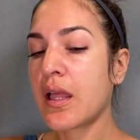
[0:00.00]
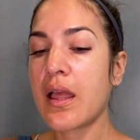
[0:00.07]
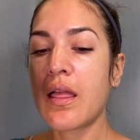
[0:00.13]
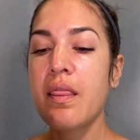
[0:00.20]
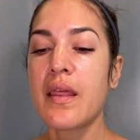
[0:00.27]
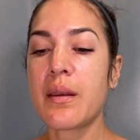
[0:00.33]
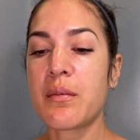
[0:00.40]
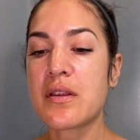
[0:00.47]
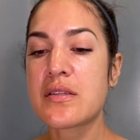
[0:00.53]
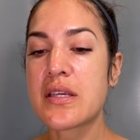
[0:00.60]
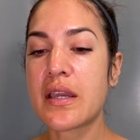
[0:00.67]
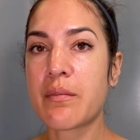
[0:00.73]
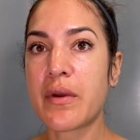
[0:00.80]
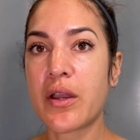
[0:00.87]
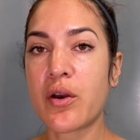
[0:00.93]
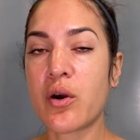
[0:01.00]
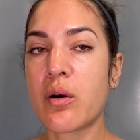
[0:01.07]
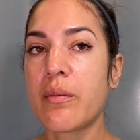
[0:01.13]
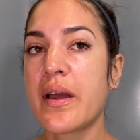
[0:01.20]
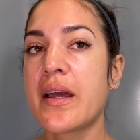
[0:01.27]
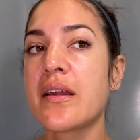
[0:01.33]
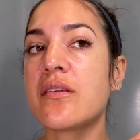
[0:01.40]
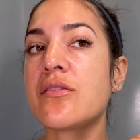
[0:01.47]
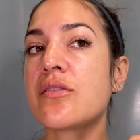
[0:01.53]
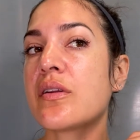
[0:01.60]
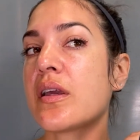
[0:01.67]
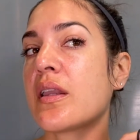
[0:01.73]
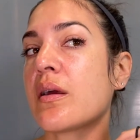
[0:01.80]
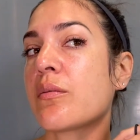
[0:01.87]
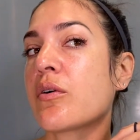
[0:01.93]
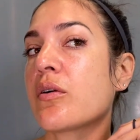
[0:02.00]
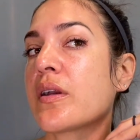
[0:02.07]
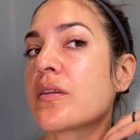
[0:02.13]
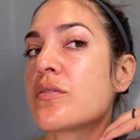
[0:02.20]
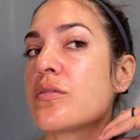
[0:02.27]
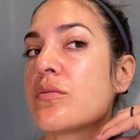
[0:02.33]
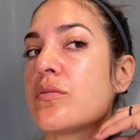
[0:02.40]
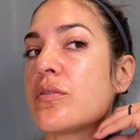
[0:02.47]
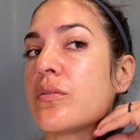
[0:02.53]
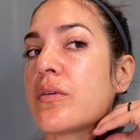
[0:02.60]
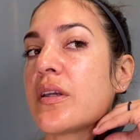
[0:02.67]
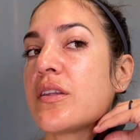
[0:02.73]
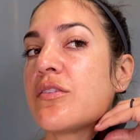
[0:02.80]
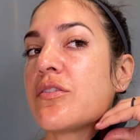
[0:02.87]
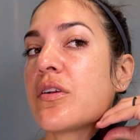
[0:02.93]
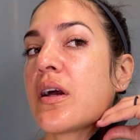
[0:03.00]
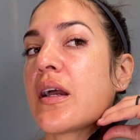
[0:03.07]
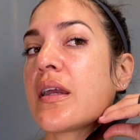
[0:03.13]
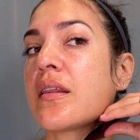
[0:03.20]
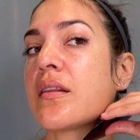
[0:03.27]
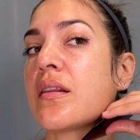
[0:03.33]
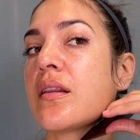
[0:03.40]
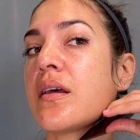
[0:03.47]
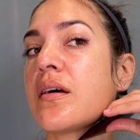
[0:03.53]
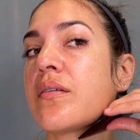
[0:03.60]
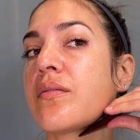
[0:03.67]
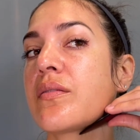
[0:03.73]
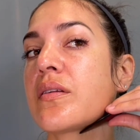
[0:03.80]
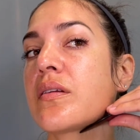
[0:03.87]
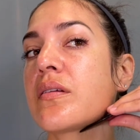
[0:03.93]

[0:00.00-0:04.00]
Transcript: Then I'm going to take my comb edge and I'm going to do a giant lift.